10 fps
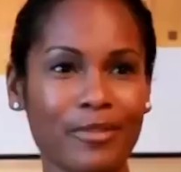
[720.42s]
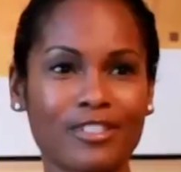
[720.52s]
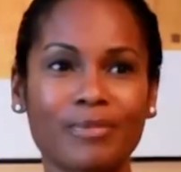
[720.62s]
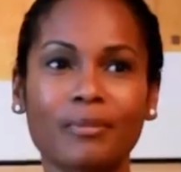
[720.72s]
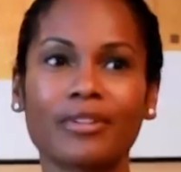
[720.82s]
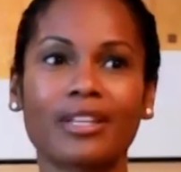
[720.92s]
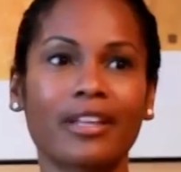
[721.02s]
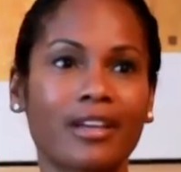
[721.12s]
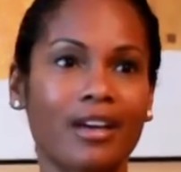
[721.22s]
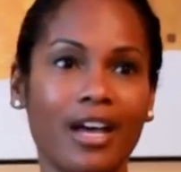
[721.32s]
These are people that,
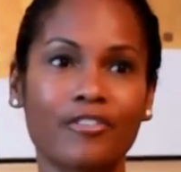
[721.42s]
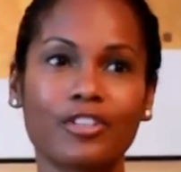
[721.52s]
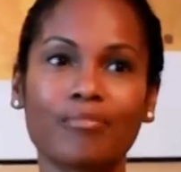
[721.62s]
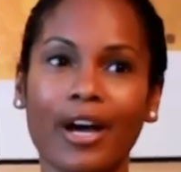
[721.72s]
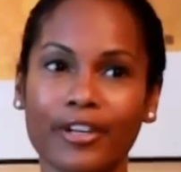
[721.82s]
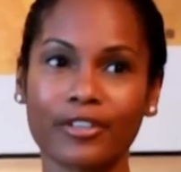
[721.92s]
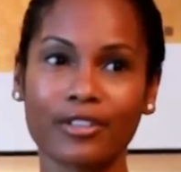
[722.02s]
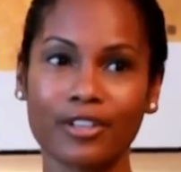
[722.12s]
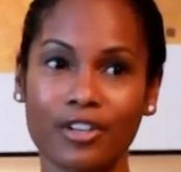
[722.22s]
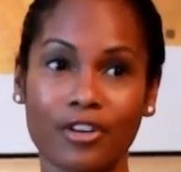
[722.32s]
like, I've
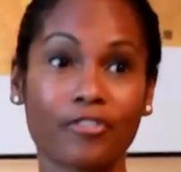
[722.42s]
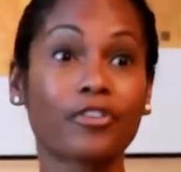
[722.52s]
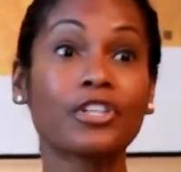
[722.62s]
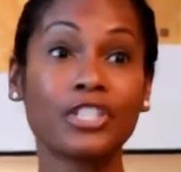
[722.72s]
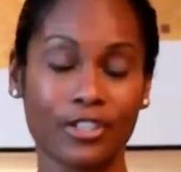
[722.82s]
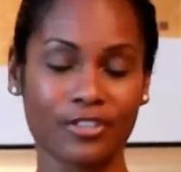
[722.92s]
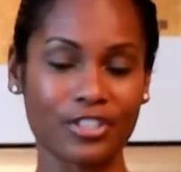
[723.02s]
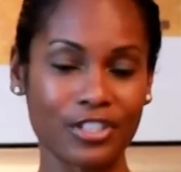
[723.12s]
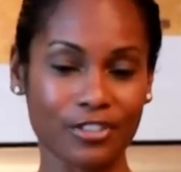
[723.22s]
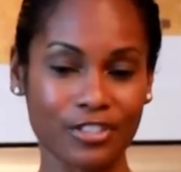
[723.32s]
admired for years
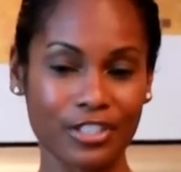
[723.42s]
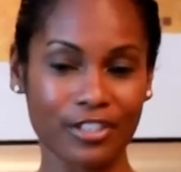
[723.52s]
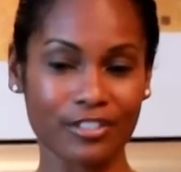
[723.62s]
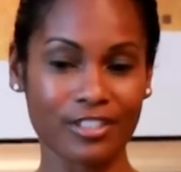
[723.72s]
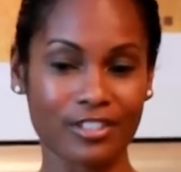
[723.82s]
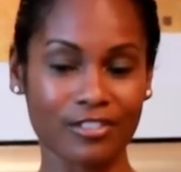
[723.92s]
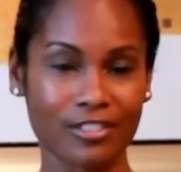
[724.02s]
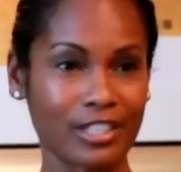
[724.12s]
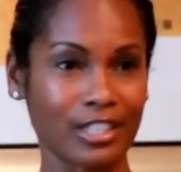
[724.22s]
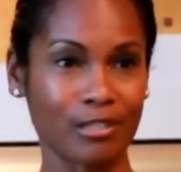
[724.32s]
and years and years, and to
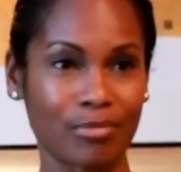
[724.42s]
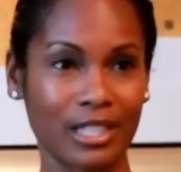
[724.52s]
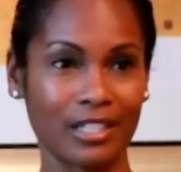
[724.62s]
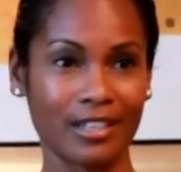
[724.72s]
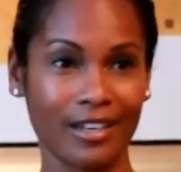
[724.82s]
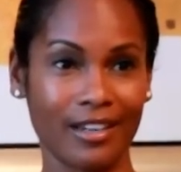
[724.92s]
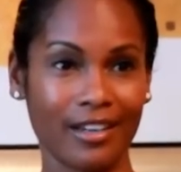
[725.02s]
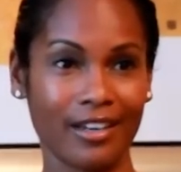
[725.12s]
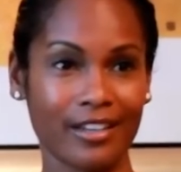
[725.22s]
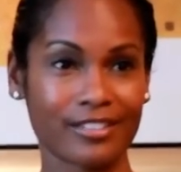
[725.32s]
suddenly be
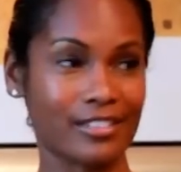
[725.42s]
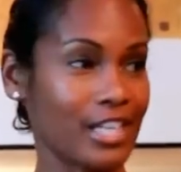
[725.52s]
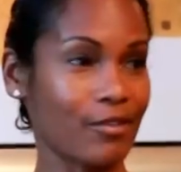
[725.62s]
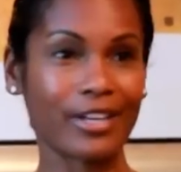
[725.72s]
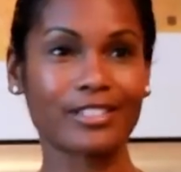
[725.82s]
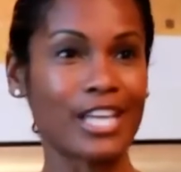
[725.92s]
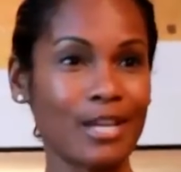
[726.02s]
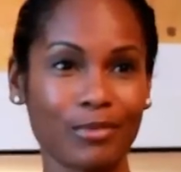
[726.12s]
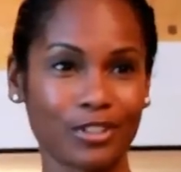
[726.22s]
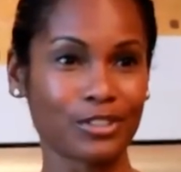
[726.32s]
sitting around a
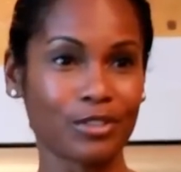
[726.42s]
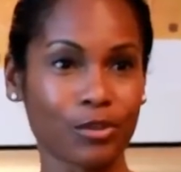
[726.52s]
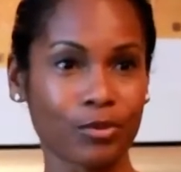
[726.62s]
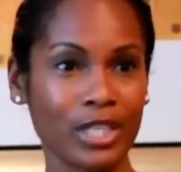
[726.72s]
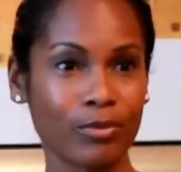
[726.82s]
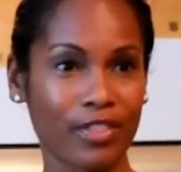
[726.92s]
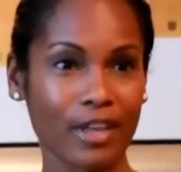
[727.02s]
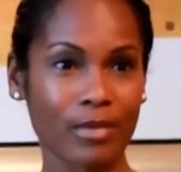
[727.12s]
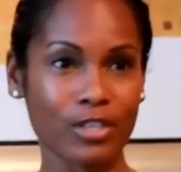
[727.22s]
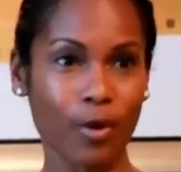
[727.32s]
table doing a read with
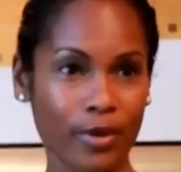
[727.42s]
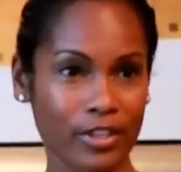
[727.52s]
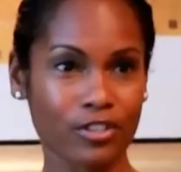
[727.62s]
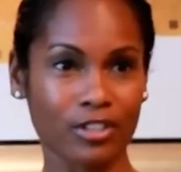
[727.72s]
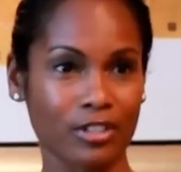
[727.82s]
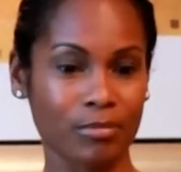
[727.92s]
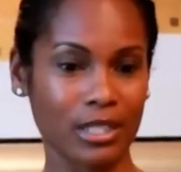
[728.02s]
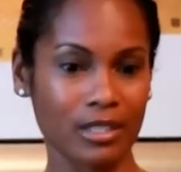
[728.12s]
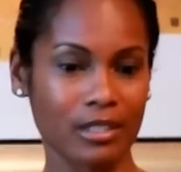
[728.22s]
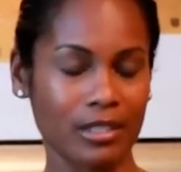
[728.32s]
them and knowing that you're going to
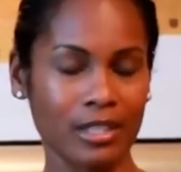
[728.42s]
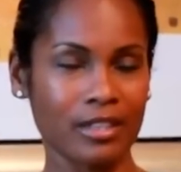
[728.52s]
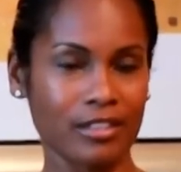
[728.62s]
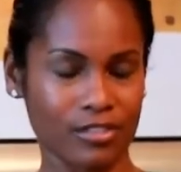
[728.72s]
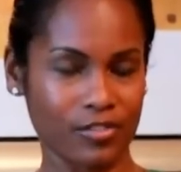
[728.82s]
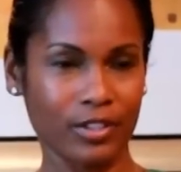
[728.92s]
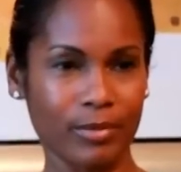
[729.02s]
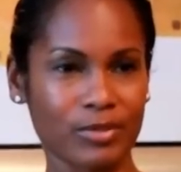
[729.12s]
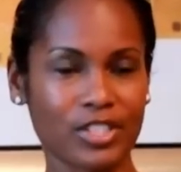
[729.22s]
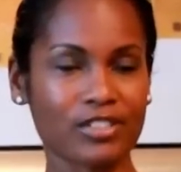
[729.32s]
be in this film, like,